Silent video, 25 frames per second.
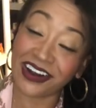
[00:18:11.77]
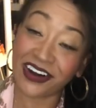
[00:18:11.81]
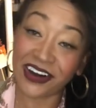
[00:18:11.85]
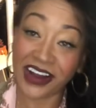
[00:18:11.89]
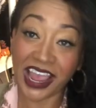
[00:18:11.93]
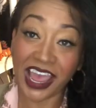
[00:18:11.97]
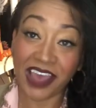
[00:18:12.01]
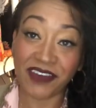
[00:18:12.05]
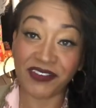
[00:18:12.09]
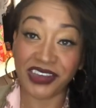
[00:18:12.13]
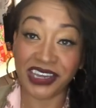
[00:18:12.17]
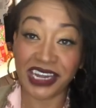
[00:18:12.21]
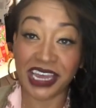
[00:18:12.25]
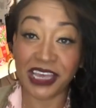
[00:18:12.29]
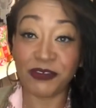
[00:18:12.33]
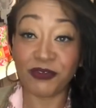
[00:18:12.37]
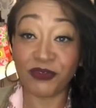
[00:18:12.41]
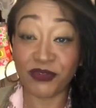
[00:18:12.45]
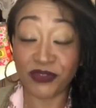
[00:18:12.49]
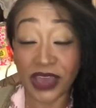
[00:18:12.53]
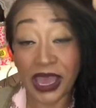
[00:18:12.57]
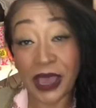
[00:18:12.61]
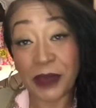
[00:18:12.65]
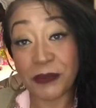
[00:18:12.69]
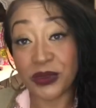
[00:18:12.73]
are having a
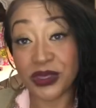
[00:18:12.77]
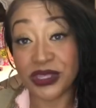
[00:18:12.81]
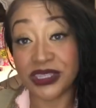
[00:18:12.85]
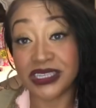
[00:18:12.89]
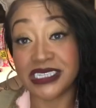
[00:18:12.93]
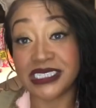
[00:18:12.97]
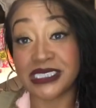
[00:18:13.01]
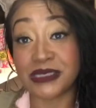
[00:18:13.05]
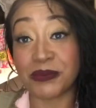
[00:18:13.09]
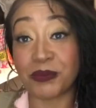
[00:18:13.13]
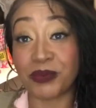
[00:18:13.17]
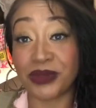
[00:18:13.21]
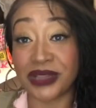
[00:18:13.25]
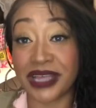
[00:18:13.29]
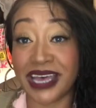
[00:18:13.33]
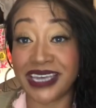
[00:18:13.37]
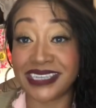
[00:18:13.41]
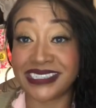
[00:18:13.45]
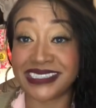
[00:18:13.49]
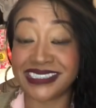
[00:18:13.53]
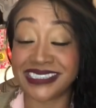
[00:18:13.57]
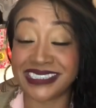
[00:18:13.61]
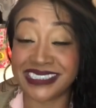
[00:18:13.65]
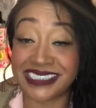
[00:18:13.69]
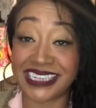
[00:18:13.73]
fabulous,
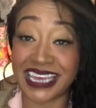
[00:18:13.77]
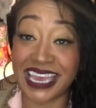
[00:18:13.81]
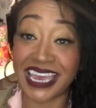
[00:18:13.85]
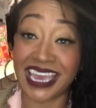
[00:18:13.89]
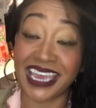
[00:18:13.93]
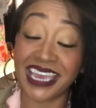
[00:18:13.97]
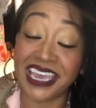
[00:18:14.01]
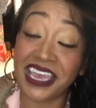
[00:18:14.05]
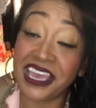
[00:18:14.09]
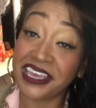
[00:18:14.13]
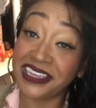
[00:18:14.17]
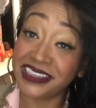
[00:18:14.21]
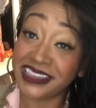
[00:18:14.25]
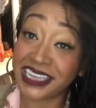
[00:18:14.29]
blessed day.